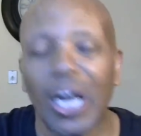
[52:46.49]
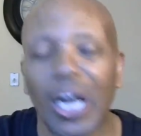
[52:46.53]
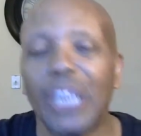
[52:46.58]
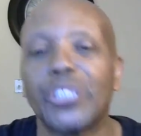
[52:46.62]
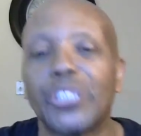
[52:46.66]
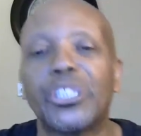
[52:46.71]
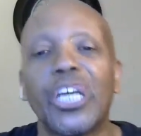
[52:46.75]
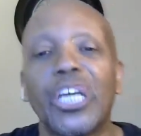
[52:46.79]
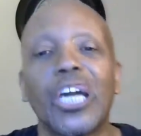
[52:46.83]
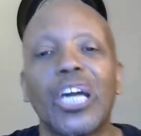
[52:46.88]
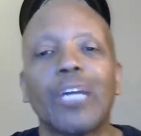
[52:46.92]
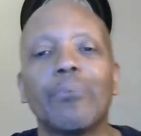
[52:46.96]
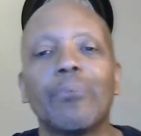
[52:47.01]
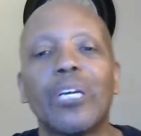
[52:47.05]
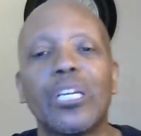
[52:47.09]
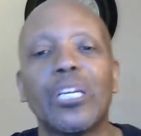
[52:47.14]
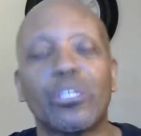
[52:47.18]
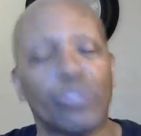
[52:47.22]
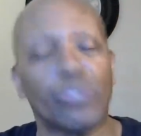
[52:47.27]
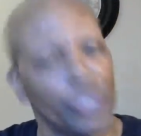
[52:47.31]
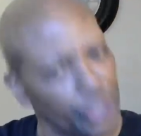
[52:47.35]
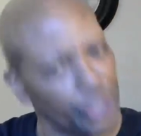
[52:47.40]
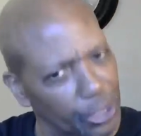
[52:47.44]
a
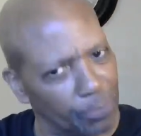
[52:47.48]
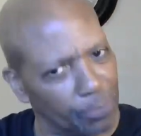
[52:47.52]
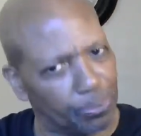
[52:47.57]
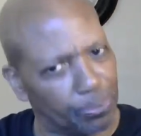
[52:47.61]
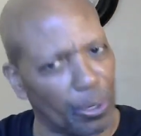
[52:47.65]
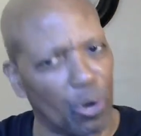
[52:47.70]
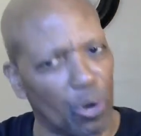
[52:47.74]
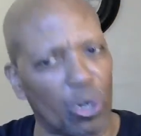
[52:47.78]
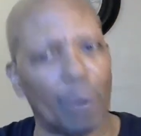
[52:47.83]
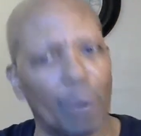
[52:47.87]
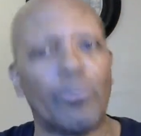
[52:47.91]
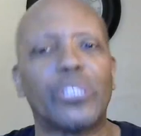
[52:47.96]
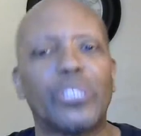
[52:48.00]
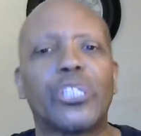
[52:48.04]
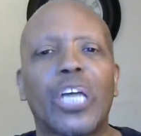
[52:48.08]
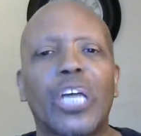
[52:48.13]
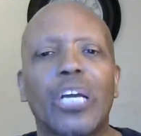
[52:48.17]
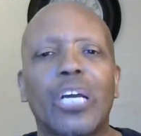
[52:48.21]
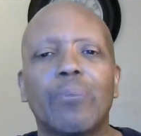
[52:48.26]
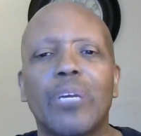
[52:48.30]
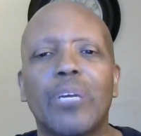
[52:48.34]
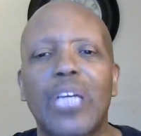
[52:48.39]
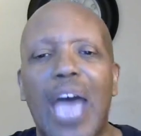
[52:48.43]
gentleman, Christian program, a
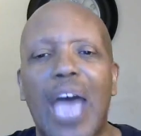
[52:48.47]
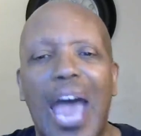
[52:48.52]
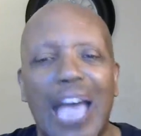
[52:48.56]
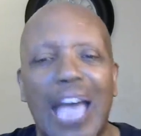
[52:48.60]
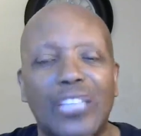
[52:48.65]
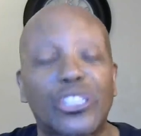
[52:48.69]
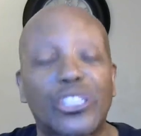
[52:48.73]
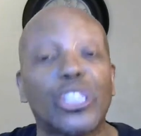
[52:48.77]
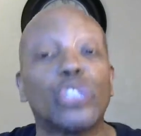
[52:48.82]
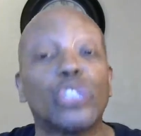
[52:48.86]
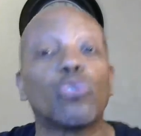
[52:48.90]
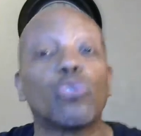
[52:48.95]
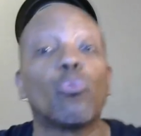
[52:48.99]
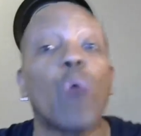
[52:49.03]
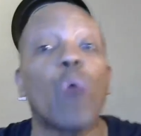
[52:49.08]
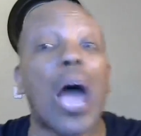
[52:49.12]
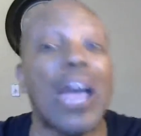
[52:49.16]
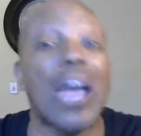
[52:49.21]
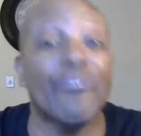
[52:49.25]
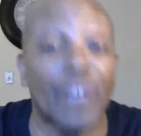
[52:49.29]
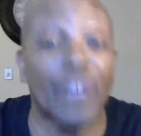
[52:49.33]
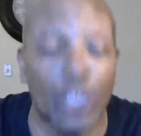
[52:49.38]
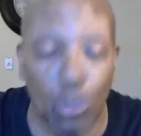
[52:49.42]
gentleman asked his
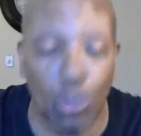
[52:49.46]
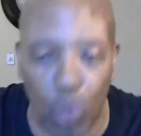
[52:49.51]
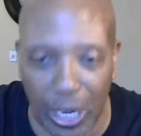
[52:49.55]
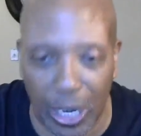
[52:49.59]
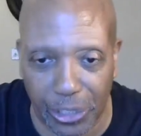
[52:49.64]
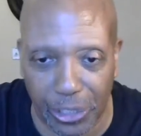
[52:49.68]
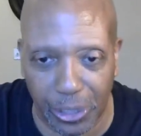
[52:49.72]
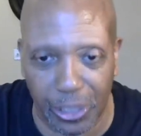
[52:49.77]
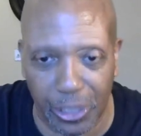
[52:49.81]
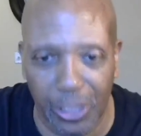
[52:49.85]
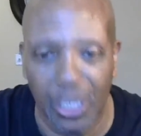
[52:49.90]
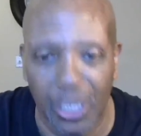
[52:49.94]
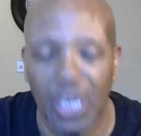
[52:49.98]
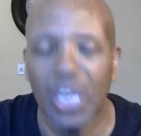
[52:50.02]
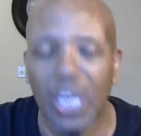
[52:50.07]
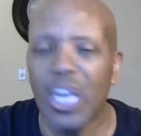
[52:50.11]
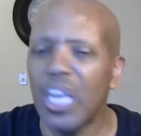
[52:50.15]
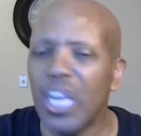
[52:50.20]
wife a question.